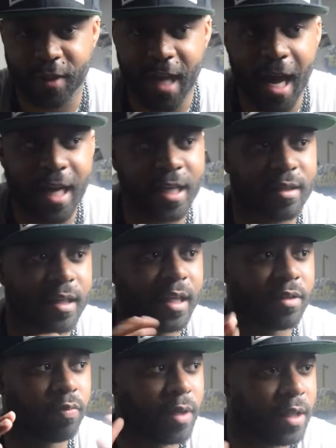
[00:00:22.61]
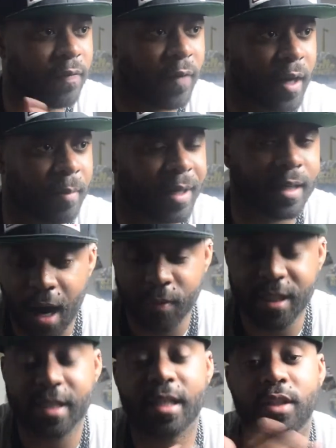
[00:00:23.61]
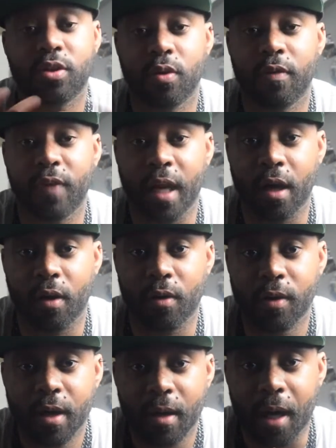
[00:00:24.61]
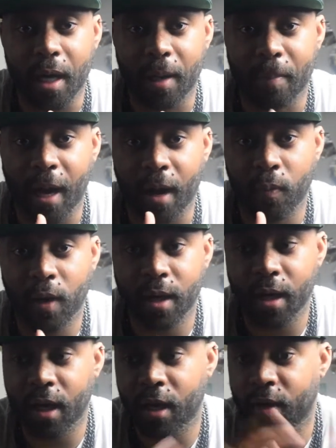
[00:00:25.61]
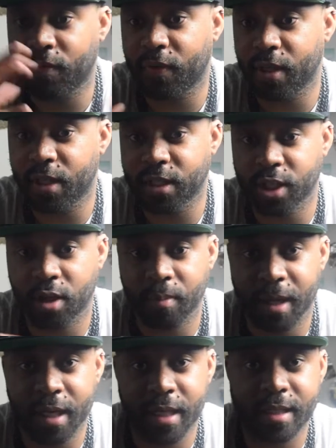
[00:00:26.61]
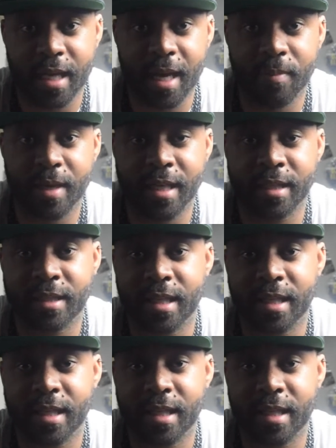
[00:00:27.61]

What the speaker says: that, and it's really funny because I was listening to a video by one of the gentlemen. His name is